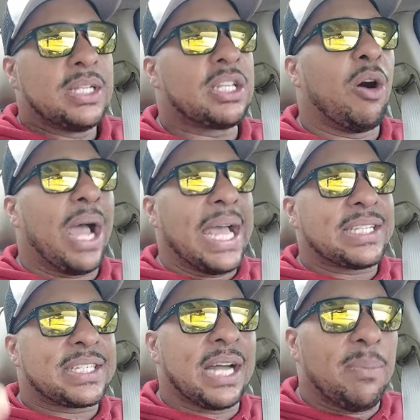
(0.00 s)
So at
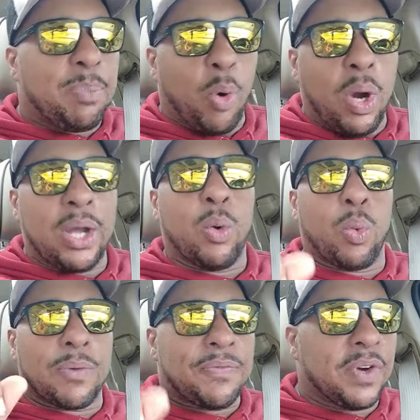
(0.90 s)
some point,
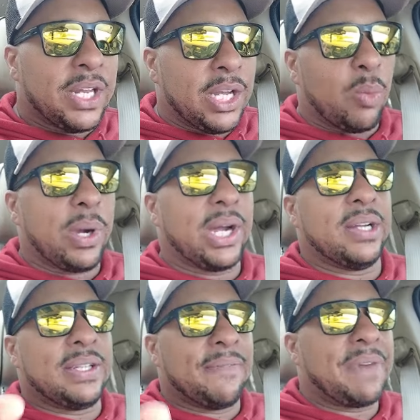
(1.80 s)
we're fully
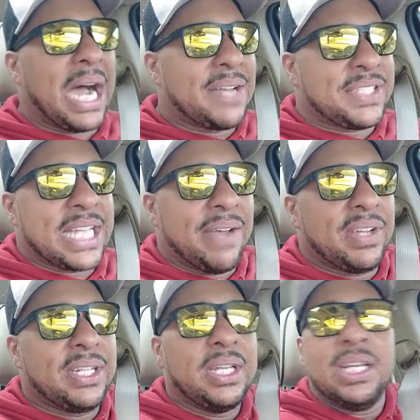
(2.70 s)
aware the
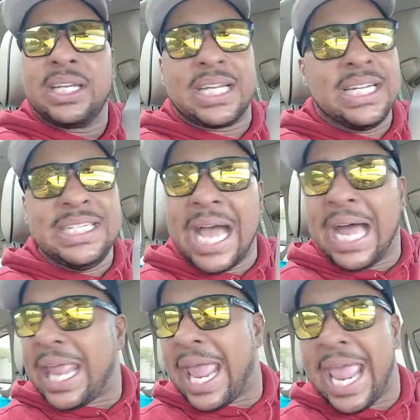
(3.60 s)
5.7 could
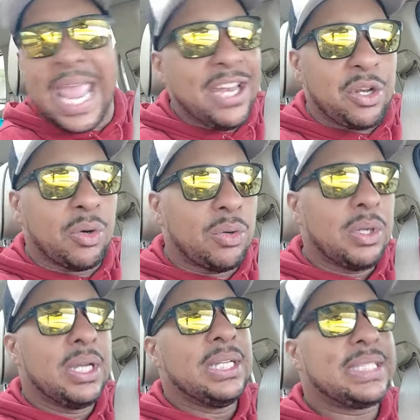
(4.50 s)
not handle
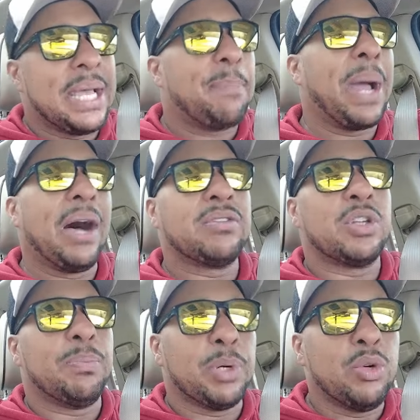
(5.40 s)
10 pounds
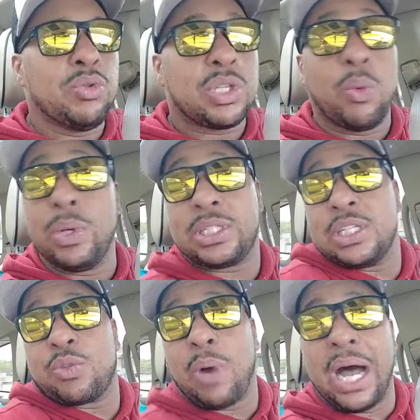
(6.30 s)
of boost, which
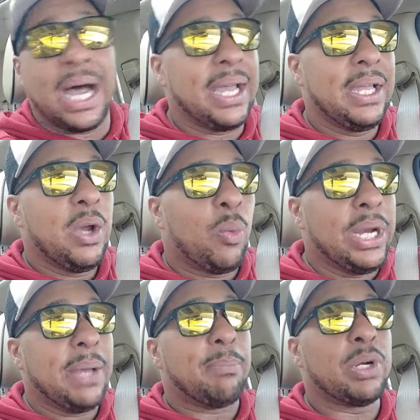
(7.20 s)
is why
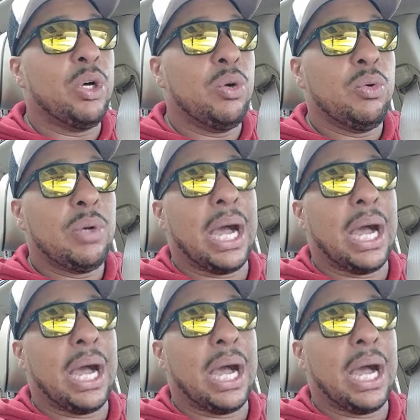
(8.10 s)
when it blew,